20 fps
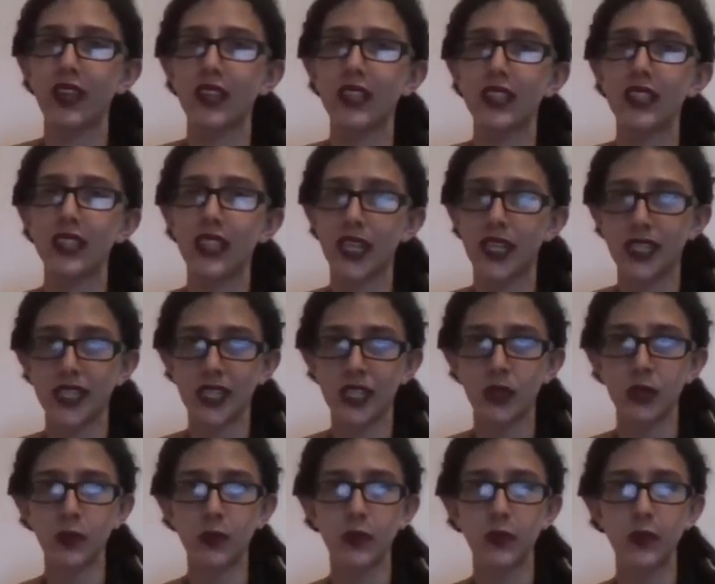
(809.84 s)

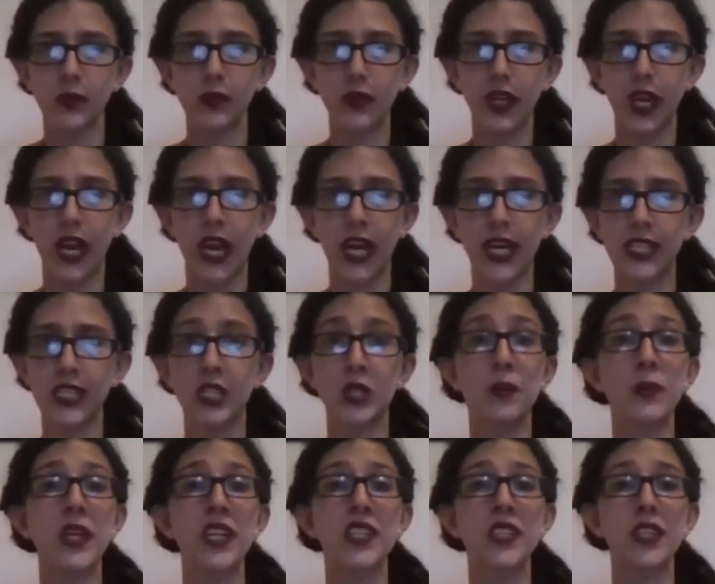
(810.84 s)
Satan as
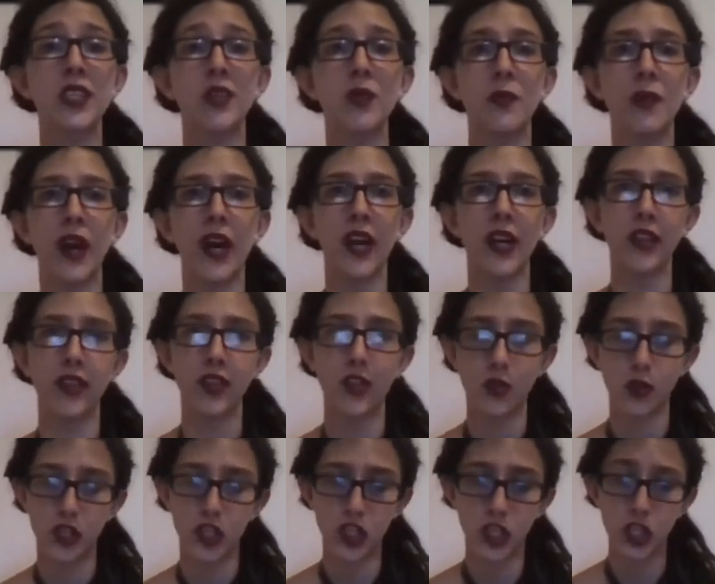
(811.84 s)
depicted by the
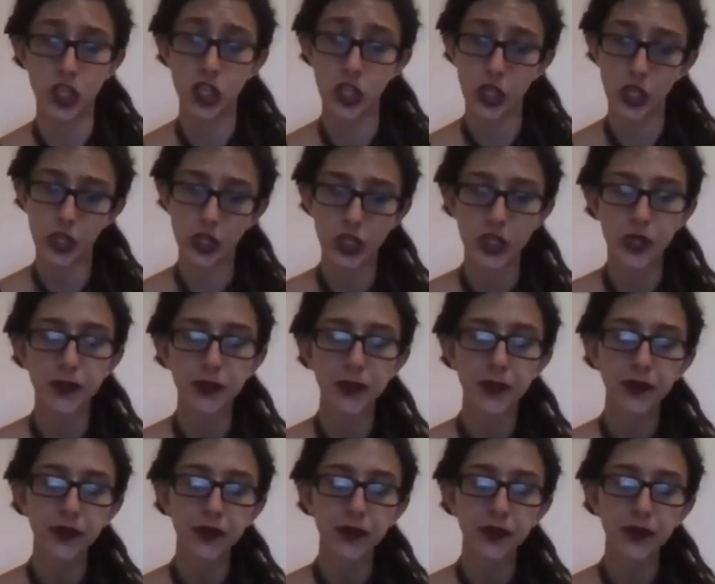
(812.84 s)
Christian church.